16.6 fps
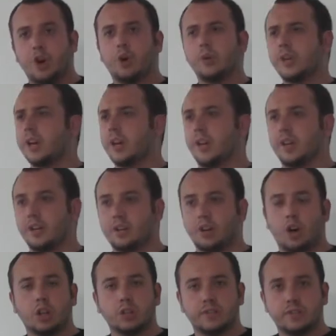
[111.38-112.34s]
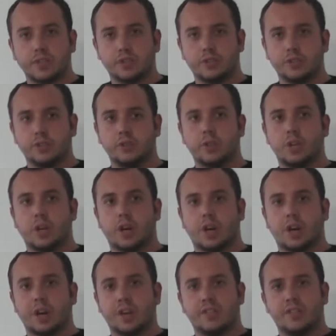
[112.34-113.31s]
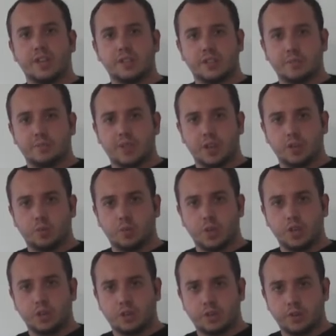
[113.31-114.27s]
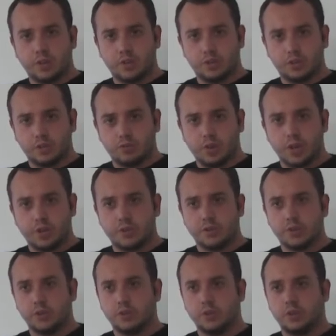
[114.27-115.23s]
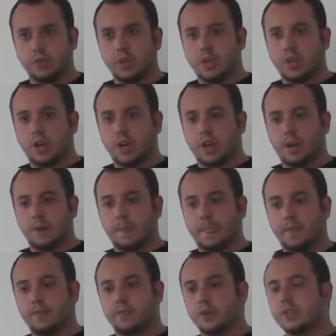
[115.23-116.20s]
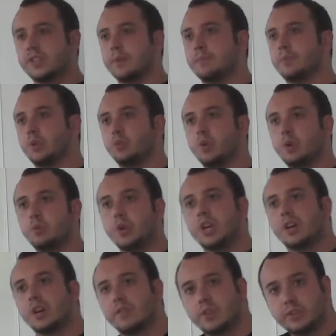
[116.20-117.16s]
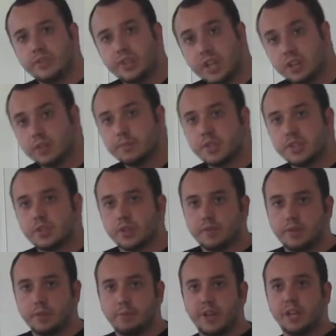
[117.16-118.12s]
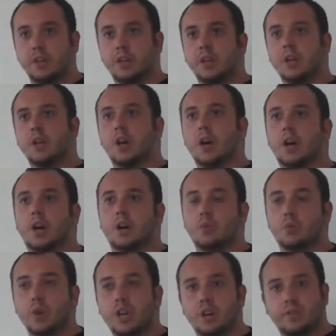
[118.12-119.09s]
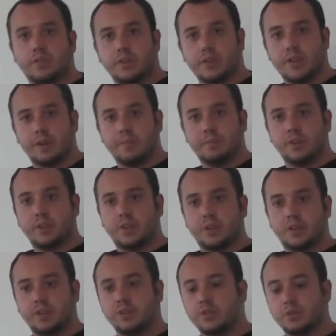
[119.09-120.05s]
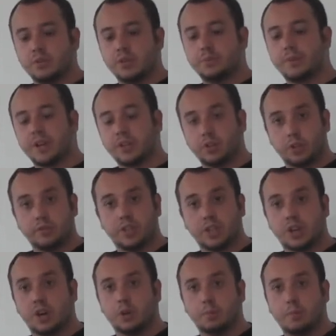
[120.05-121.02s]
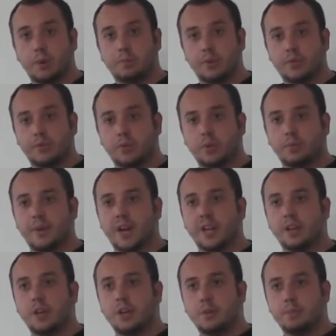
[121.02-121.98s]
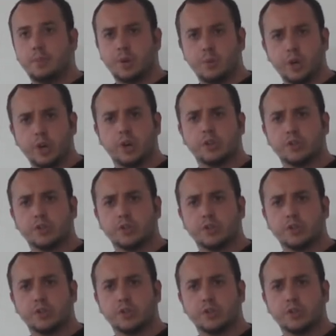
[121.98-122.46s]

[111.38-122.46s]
Oh yeah, yeah. All of us do, uh, and that's something we encourage the trainers to do. Um, for example, when we covered the elements of debate, uh, we covered them uh, in the respect of the Karl Popper format, but we